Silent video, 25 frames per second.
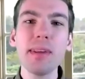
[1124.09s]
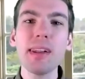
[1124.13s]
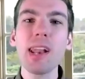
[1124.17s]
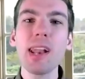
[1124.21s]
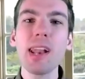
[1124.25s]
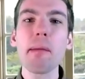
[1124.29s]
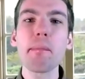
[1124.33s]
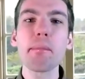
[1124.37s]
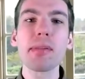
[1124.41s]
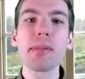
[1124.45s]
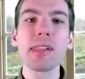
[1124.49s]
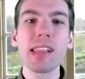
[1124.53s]
a
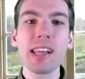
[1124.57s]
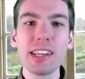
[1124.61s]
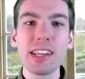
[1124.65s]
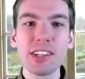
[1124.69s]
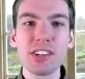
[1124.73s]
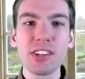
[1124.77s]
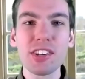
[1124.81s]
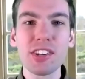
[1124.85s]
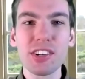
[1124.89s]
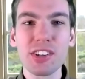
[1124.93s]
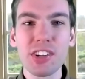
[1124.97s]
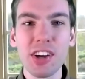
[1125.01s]

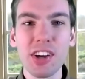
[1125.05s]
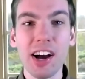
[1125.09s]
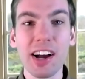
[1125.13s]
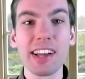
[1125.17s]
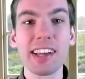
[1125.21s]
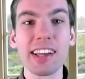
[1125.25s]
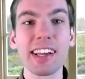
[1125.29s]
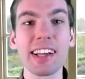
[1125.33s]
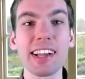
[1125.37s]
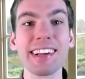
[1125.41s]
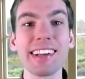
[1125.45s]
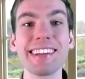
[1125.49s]
pleasure
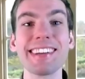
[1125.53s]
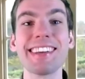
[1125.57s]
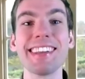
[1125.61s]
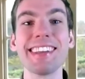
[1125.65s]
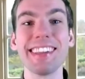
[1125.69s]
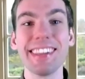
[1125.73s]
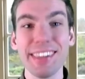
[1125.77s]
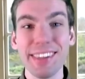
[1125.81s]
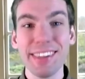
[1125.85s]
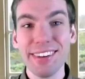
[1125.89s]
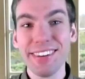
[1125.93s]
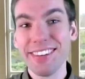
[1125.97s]
talking to
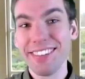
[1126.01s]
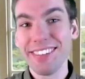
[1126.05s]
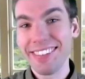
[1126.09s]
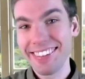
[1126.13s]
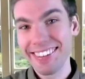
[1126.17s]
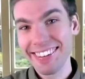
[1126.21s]
you.